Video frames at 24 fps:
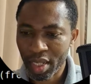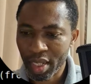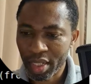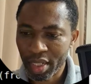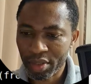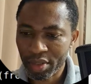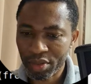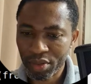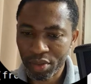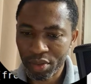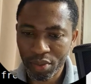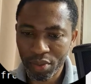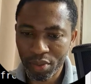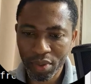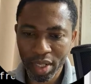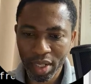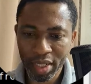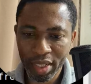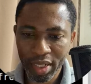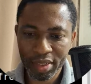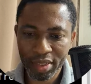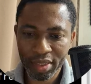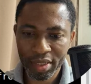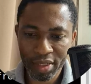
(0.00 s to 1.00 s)
So I
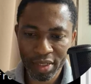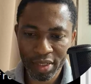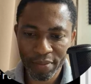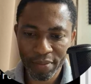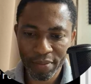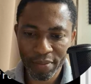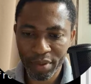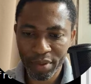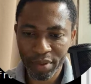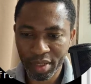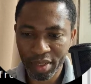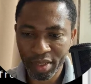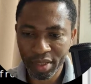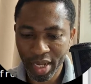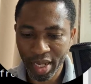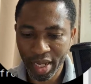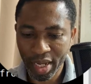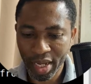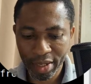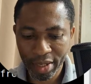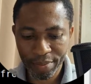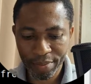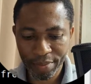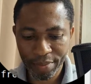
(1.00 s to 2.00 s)
say simply
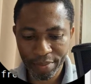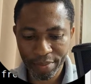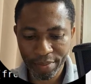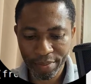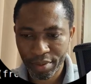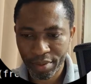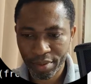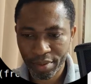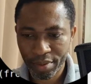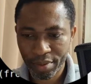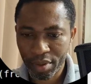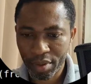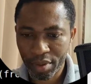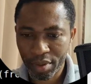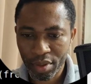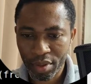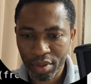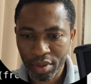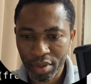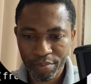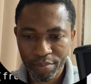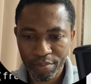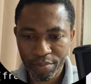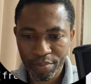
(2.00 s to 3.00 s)
type
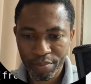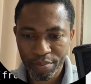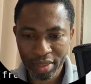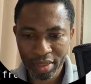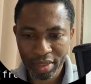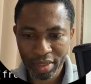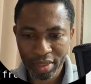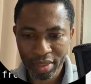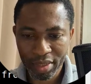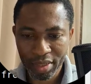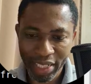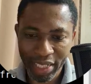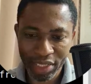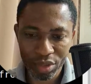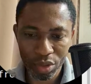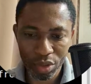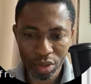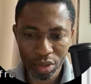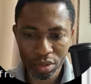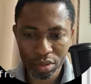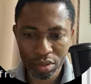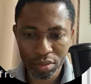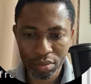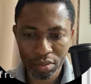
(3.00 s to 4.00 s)
pass
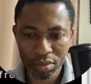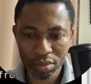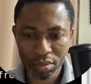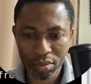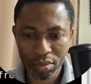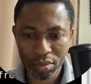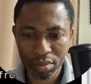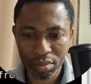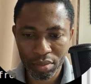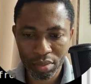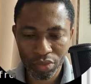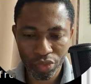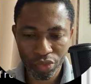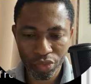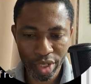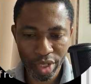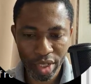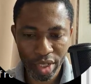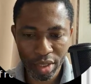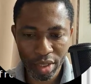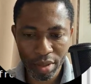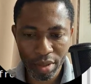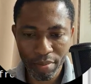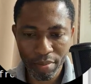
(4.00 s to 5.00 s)
python
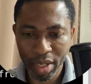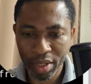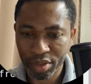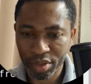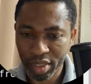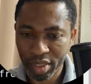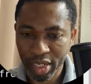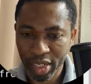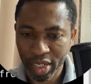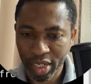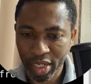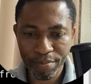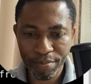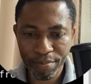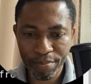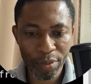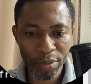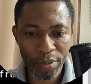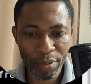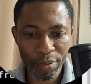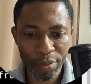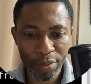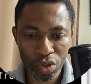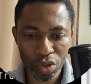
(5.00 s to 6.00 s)
3 minus m pip
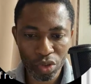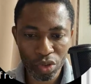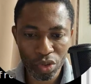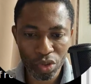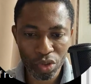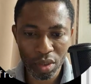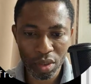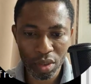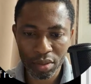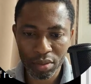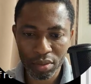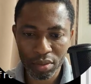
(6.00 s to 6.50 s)
install